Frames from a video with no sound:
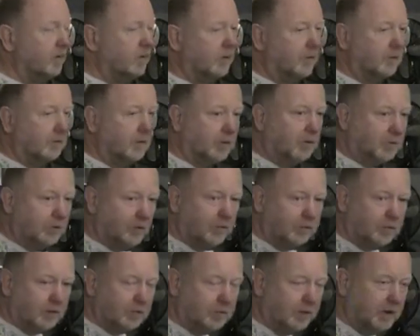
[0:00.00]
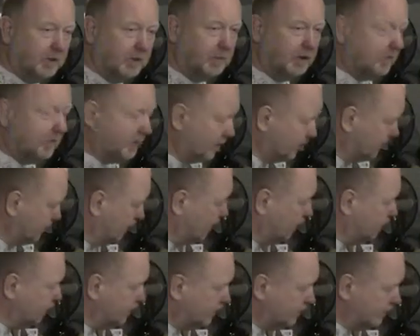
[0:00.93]
the most obvious way to make that
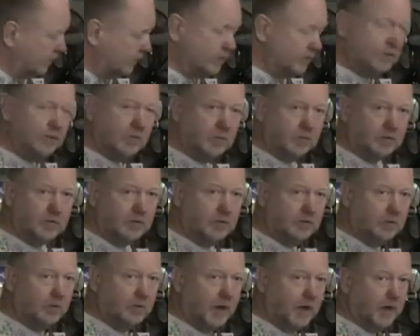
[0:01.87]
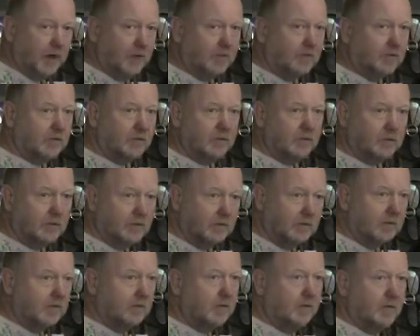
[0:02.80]
sound is using two hands
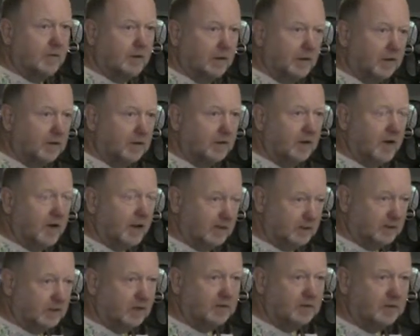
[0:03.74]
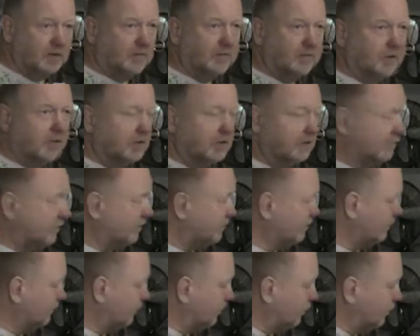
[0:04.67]
and accenting the first of
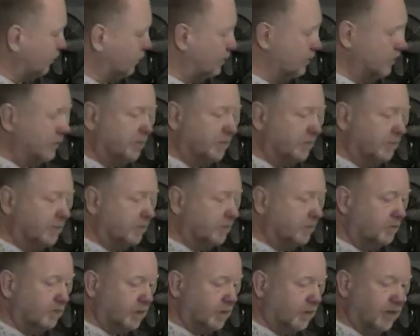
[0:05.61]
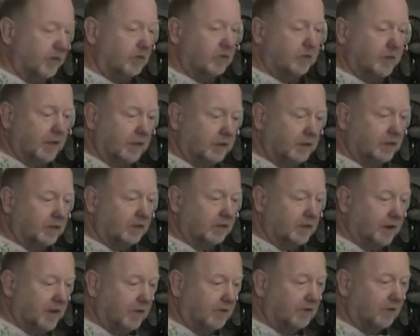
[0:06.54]
every four. So that's the
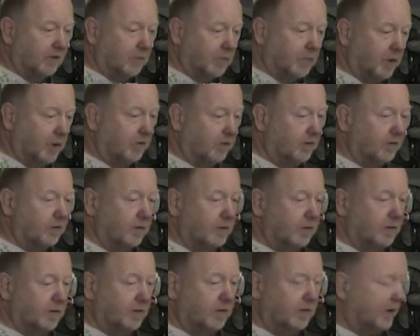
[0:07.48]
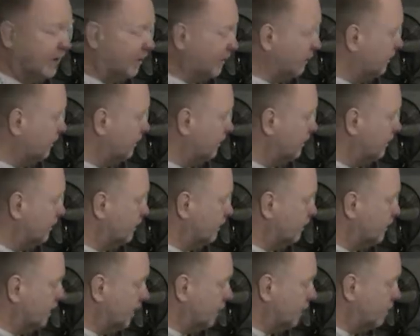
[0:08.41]
sound I want. Now,
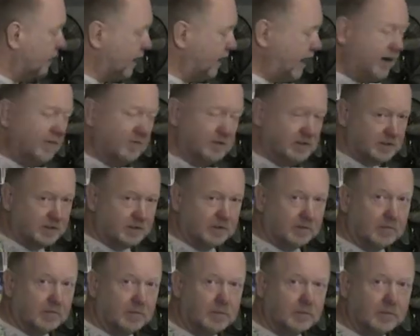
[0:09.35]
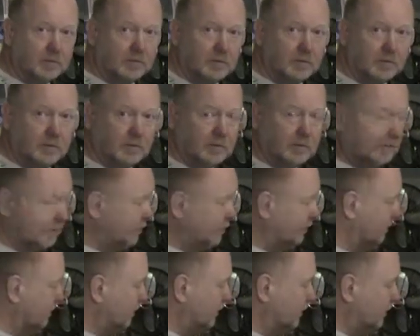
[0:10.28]
a paradiddle
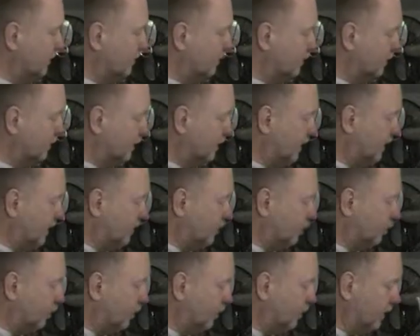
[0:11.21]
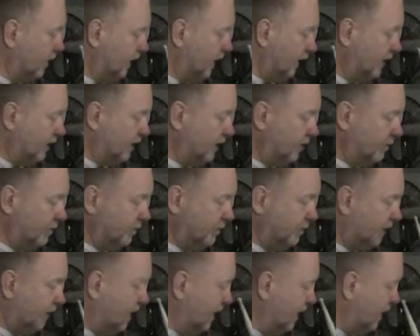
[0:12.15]
gets one hand up in
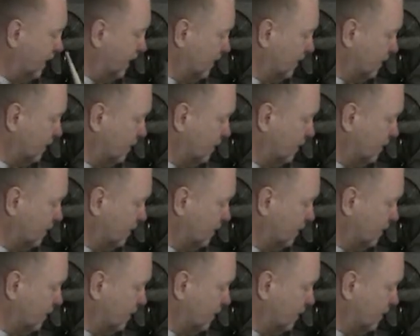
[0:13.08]
the air